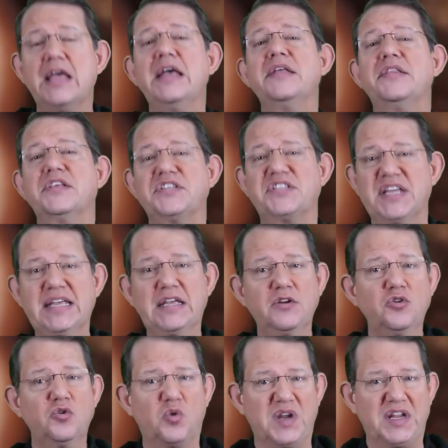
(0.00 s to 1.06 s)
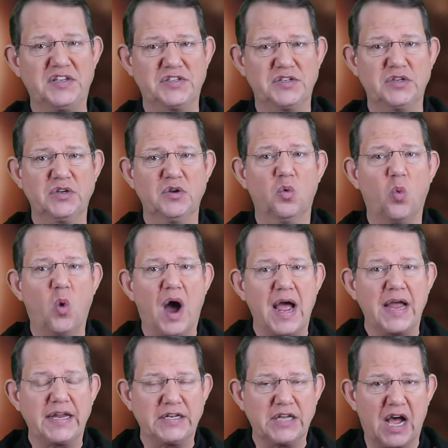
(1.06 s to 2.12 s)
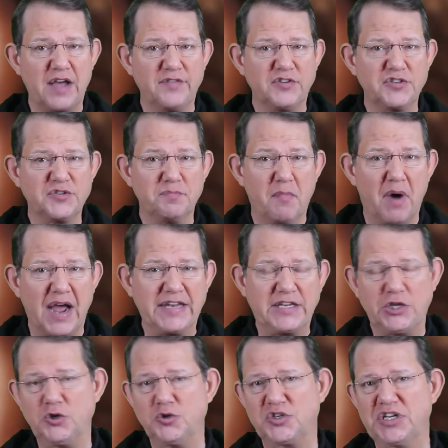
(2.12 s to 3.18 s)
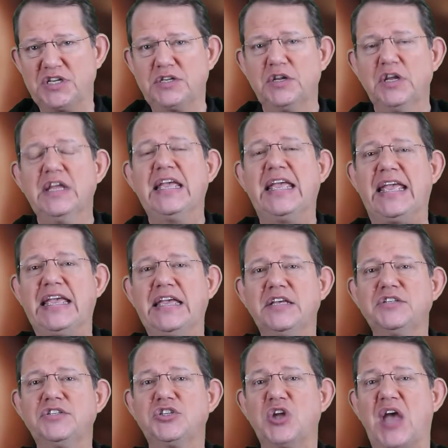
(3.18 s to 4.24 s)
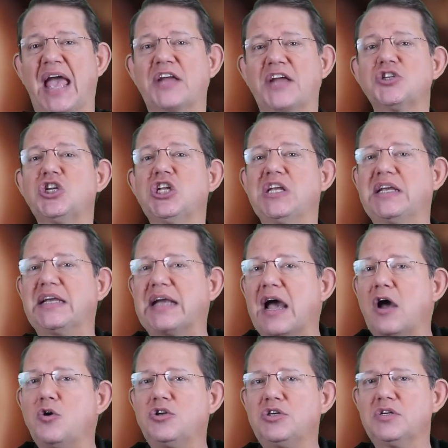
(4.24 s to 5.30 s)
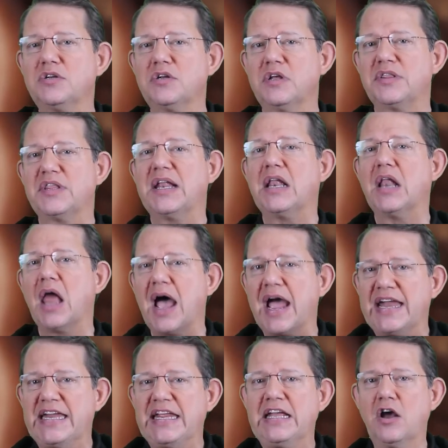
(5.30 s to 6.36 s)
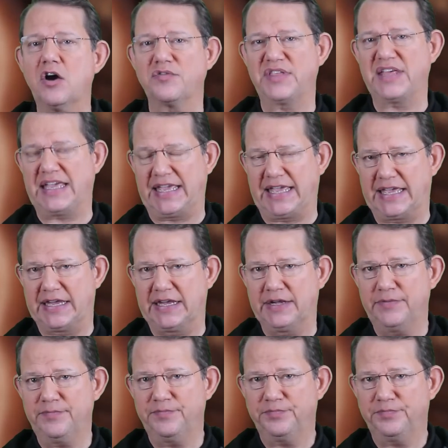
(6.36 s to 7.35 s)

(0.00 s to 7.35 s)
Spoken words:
The second reason why divers might use it is to actually coat the lining of the ear,